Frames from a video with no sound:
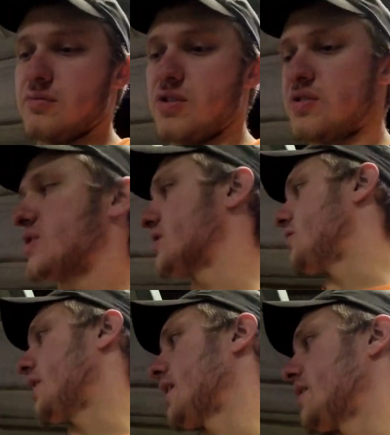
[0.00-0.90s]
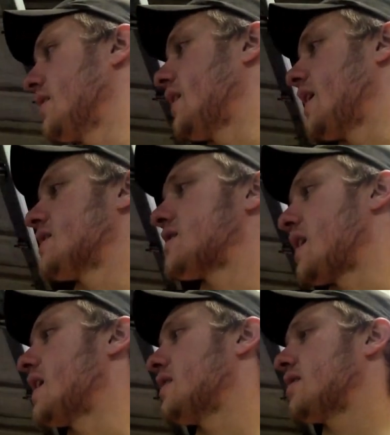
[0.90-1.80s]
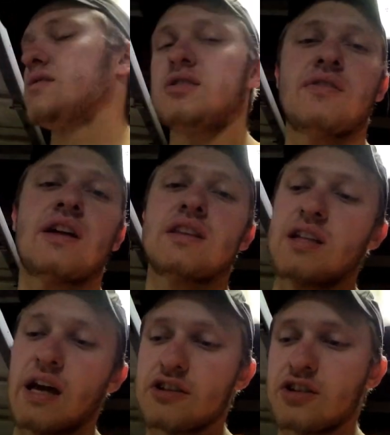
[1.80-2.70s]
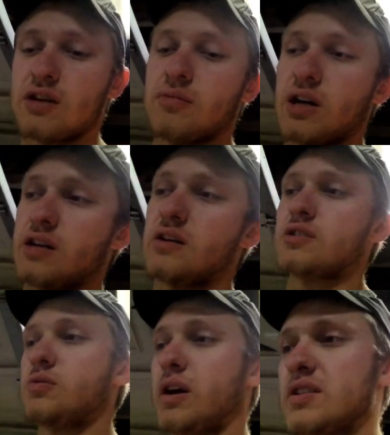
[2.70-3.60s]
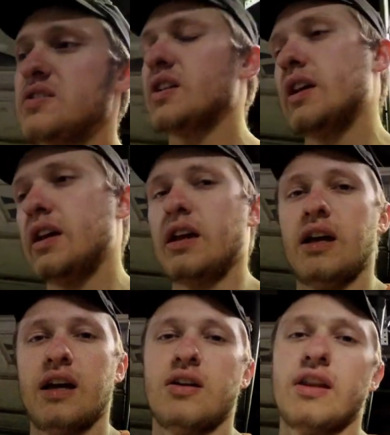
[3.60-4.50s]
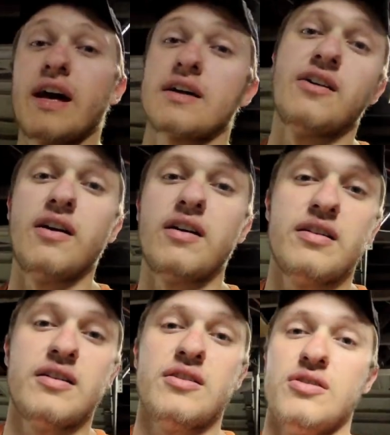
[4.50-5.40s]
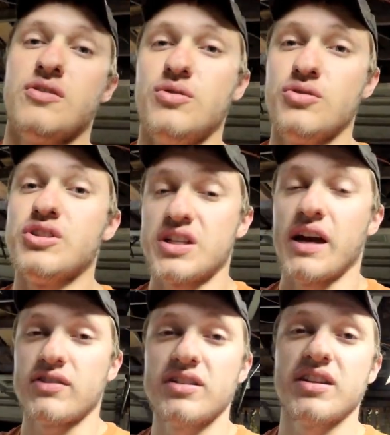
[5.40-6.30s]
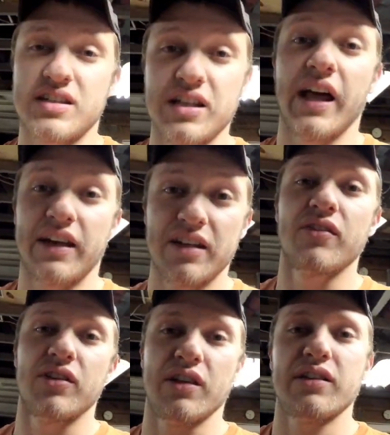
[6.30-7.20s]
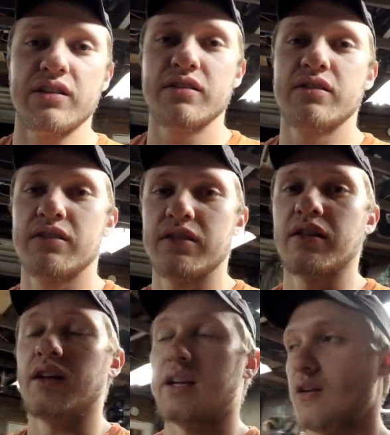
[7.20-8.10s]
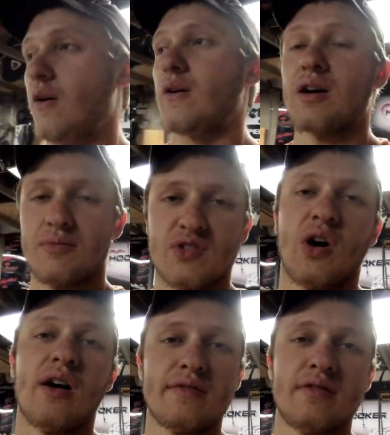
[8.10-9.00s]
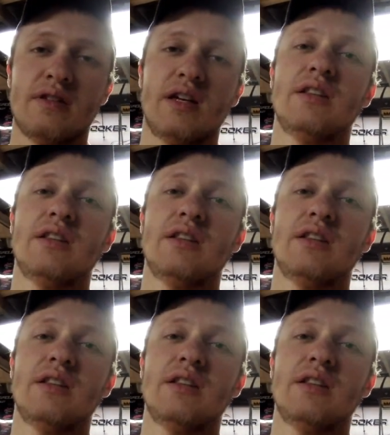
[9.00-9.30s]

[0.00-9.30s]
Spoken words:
I'm used to, like, an SA, which I've had the dash out of my car twice. And on that car, you just have to disconnect everything. And it all comes off.